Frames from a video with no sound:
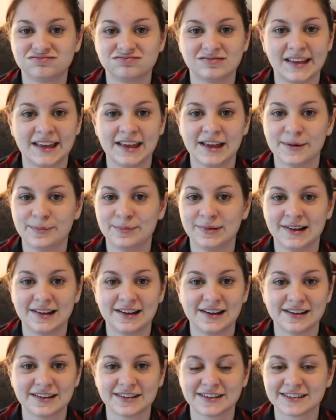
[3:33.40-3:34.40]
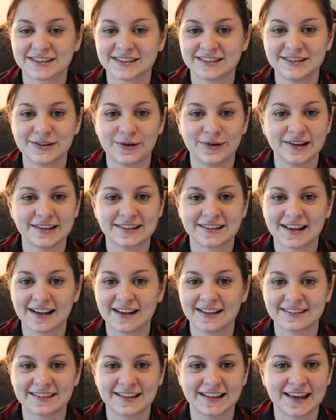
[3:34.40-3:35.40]
earplugs, noise
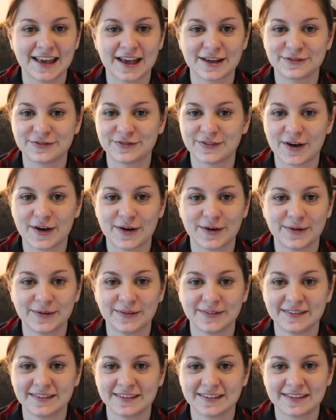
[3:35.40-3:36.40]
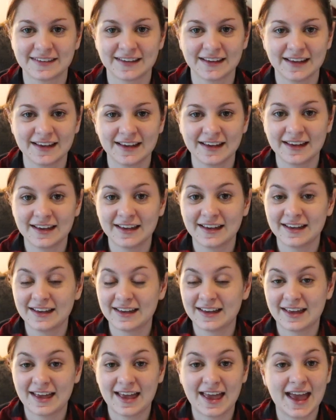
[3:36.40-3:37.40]
cancelling headphones,
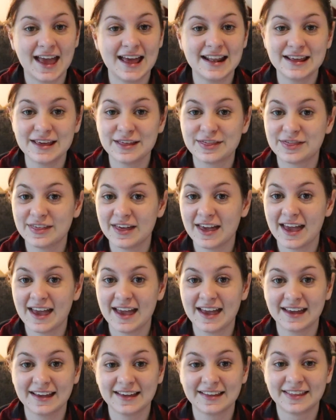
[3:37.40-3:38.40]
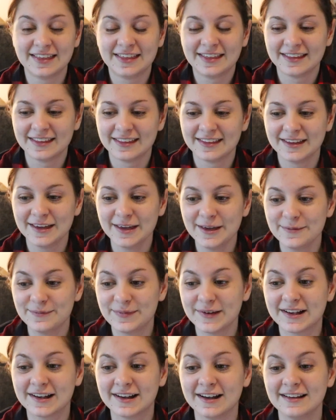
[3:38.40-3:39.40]
anything,
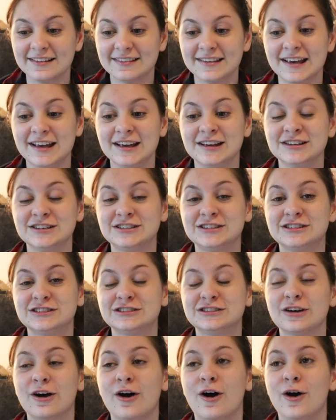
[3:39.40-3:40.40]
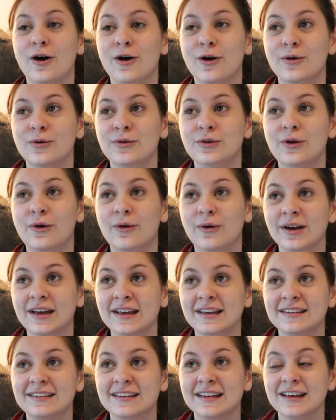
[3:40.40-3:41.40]
because it is so
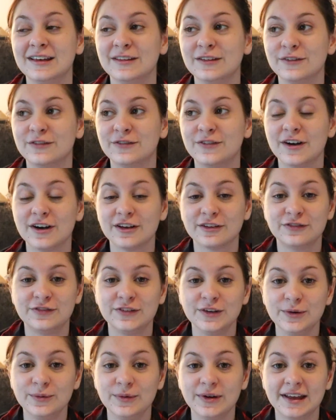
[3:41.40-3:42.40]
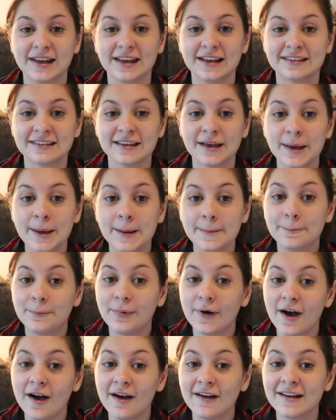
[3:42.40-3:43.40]
noisy in the first few weeks.
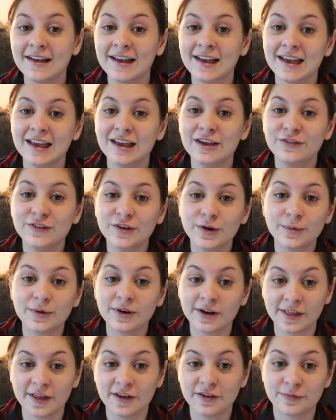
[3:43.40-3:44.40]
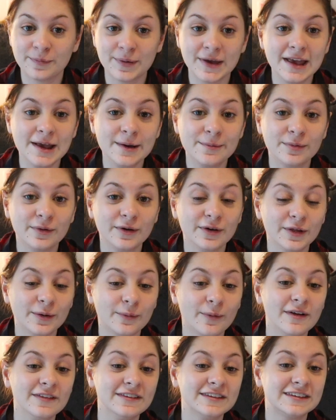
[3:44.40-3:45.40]
But if you're one of those people that
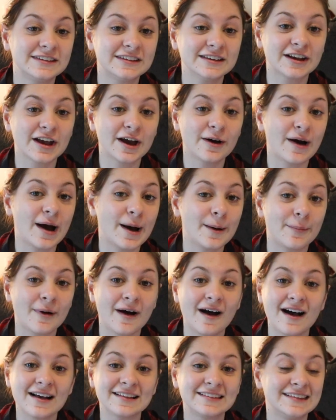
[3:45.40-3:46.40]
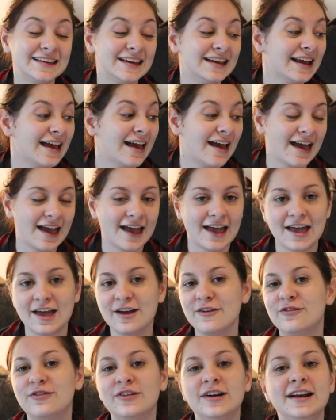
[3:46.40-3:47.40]
wants to go out partying
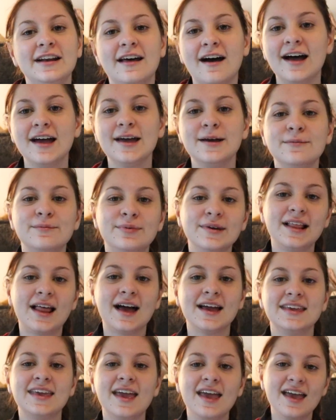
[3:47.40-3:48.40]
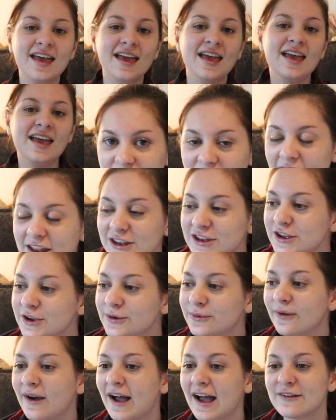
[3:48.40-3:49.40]
every night and be like, yeah, then
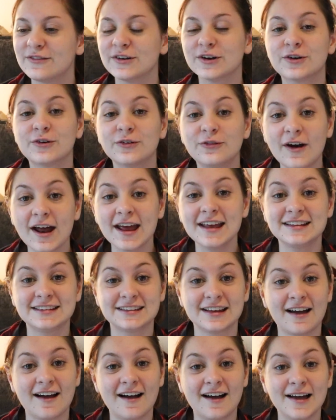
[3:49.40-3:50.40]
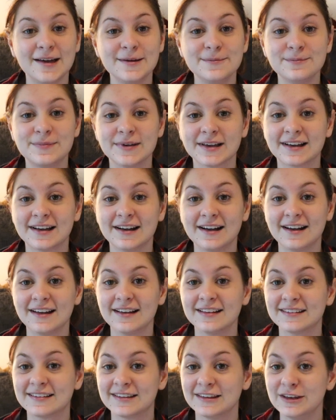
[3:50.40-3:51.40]
you will have a great time,
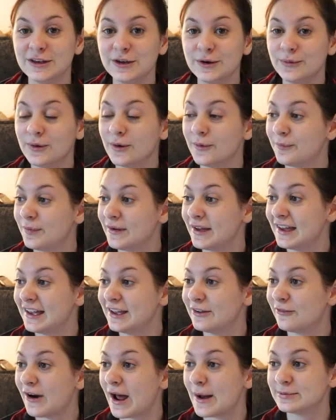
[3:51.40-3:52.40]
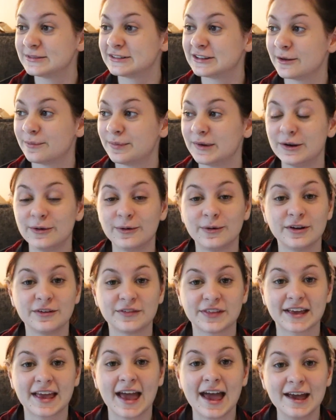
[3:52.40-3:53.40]
because you will be wrapped up in all
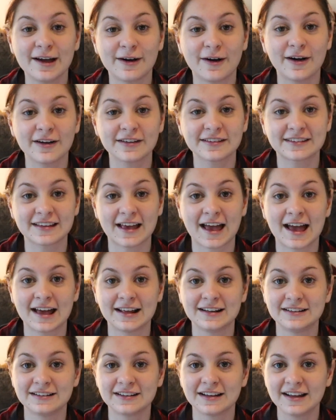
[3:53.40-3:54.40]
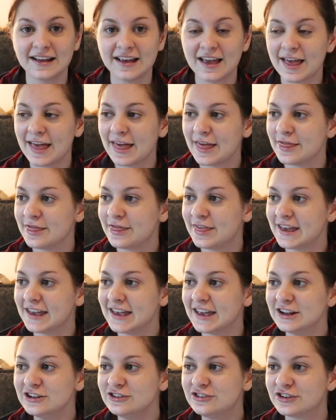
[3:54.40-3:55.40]
of the chaos, and
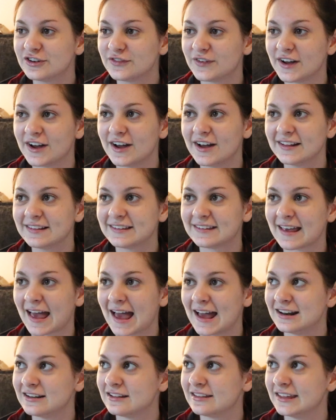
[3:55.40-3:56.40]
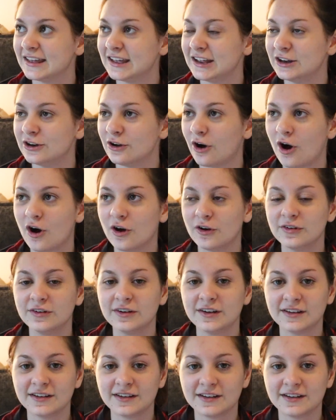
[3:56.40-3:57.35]
the introverts and the non-drinkers